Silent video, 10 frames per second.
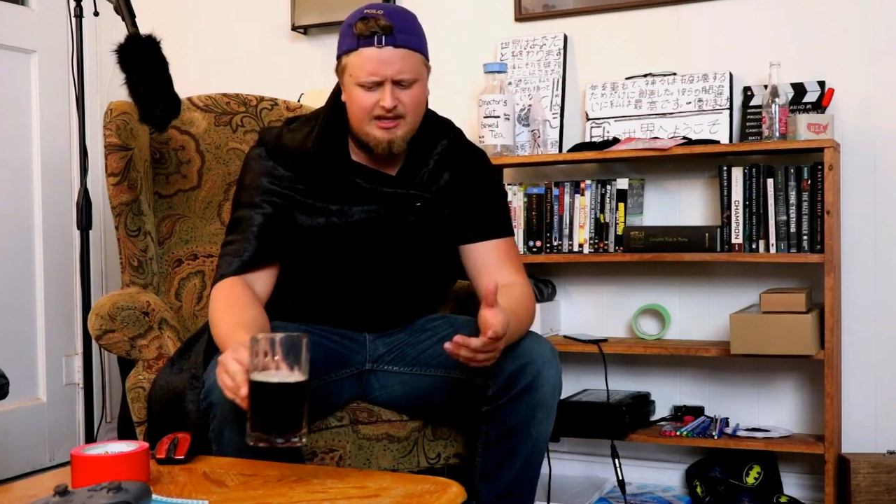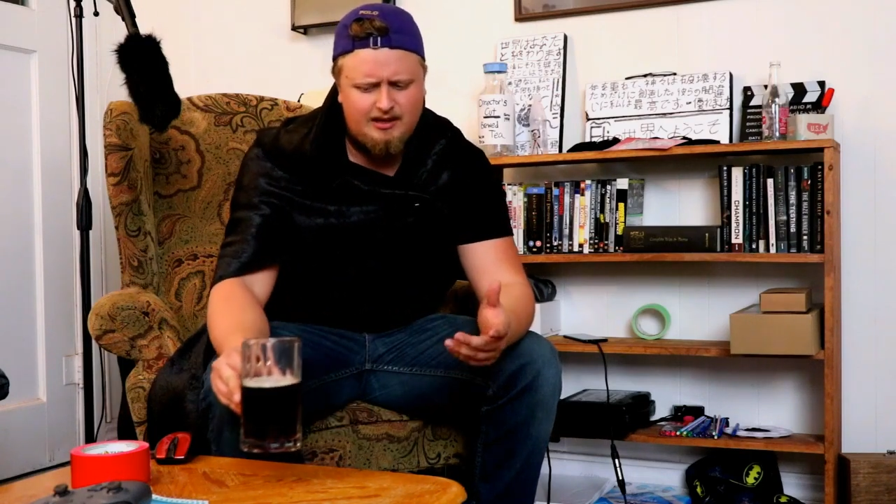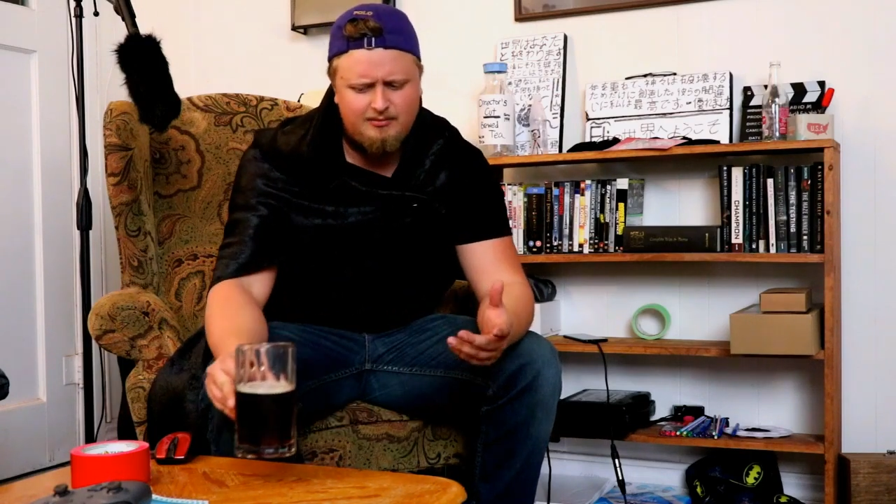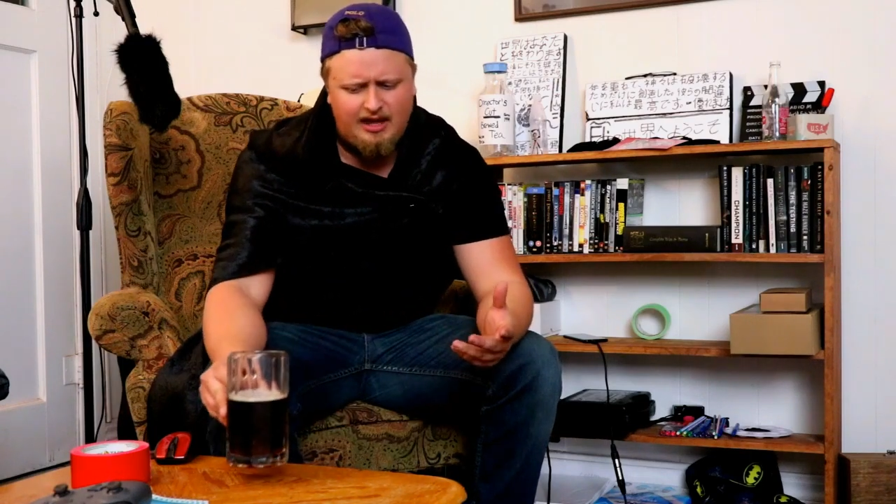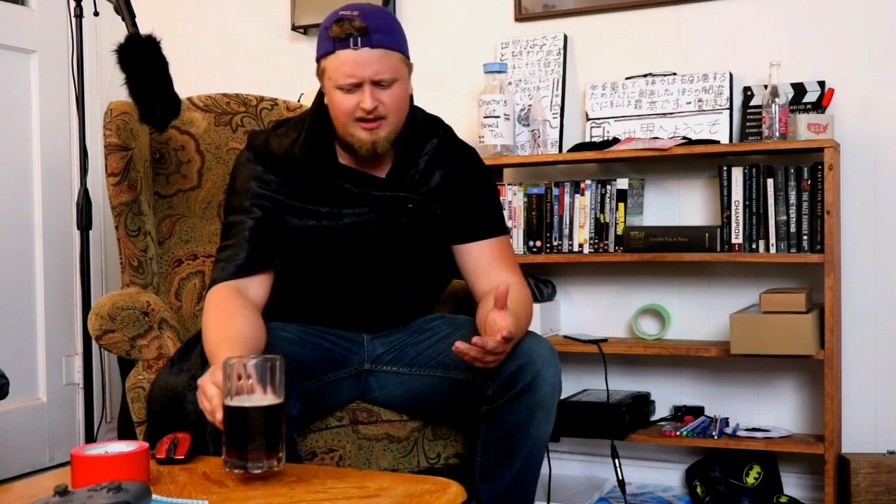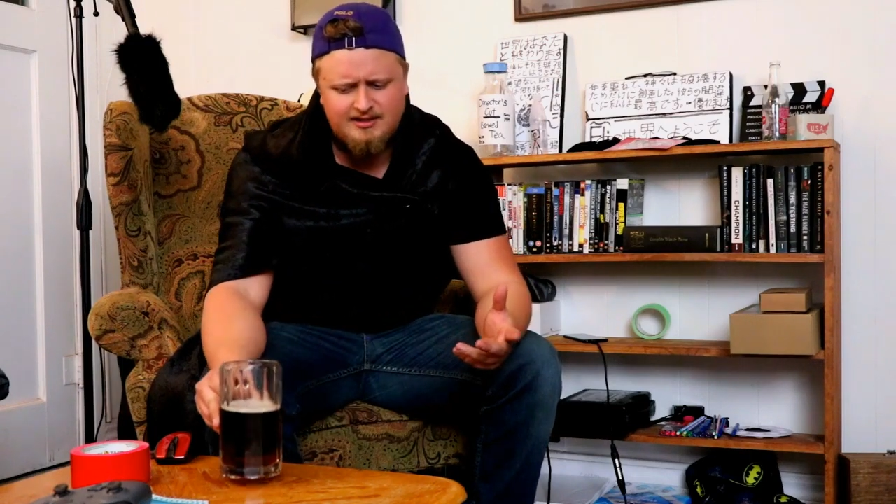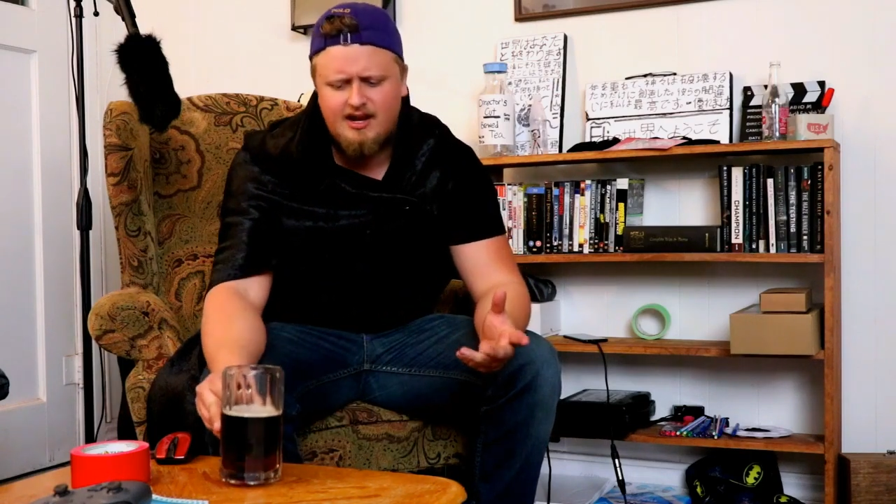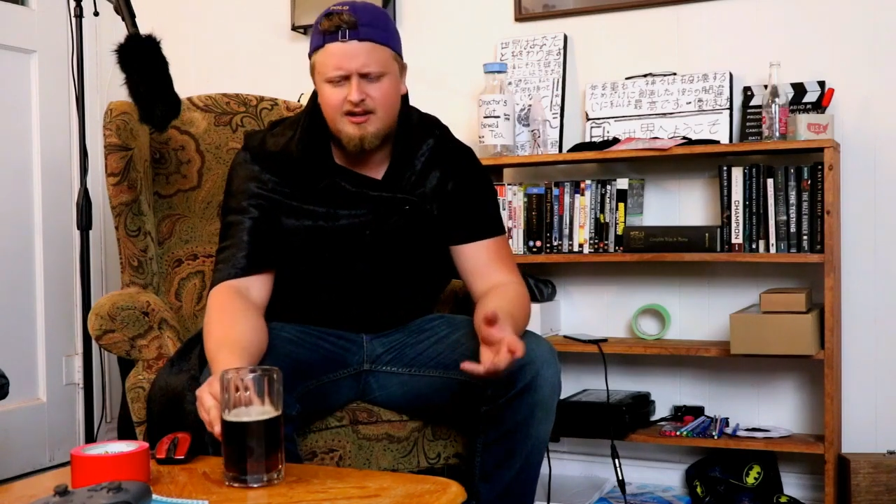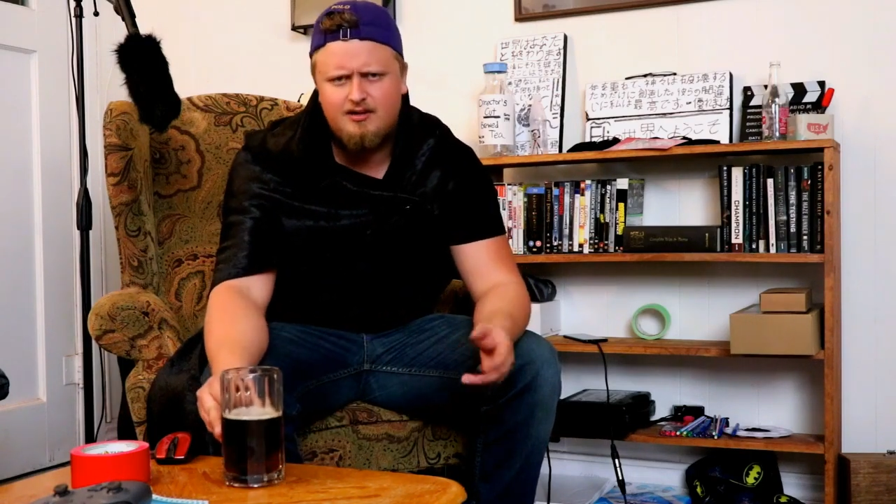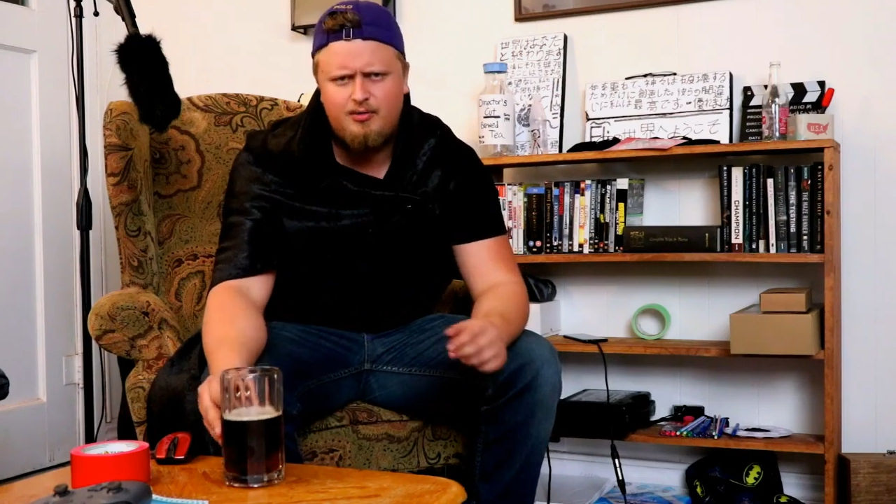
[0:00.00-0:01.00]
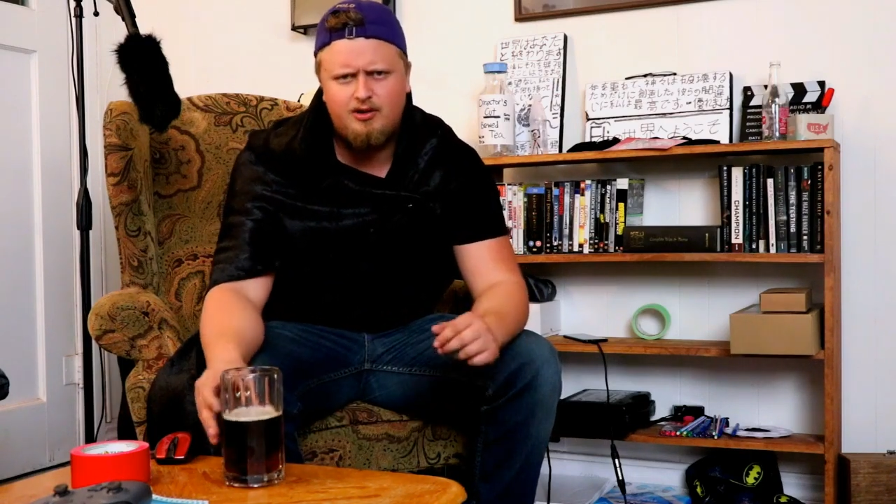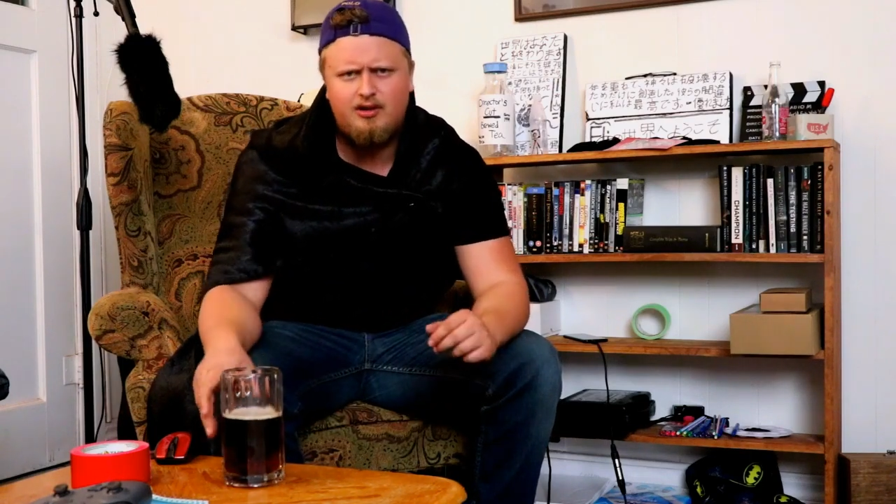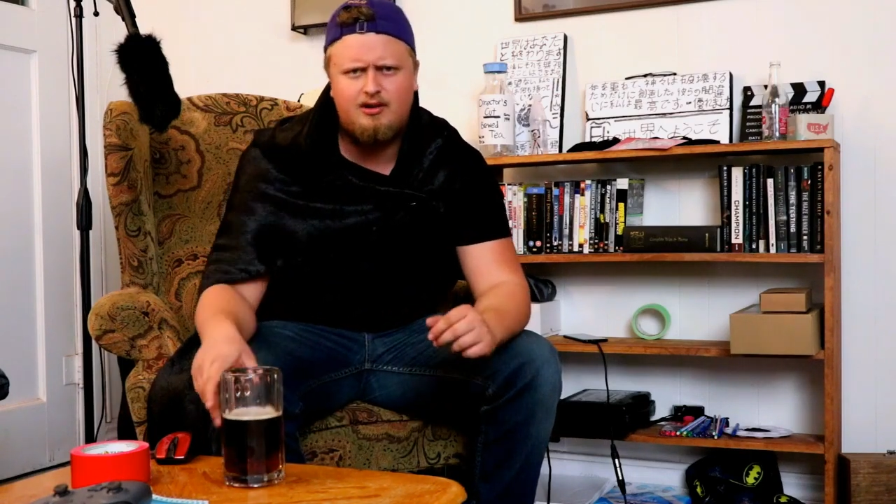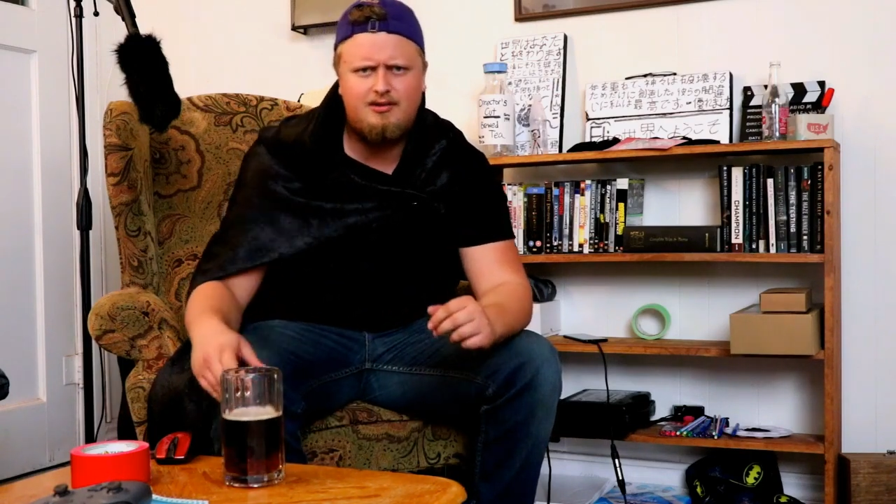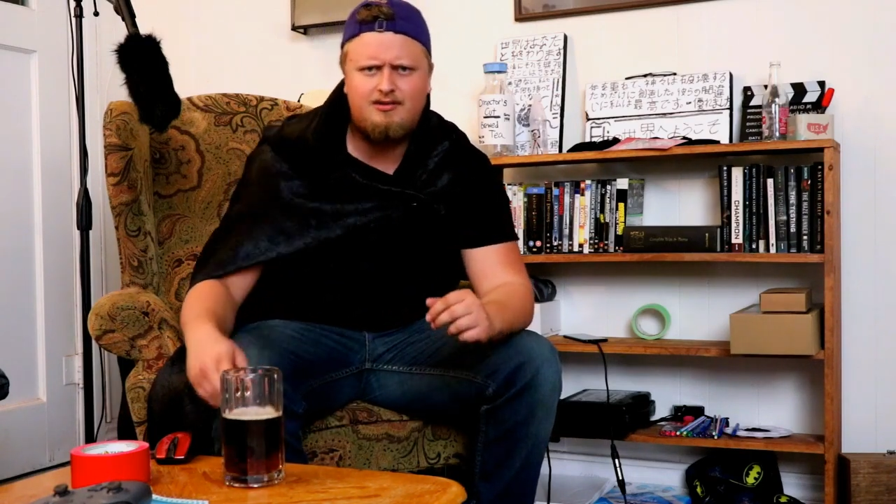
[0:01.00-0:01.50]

MK decided to put a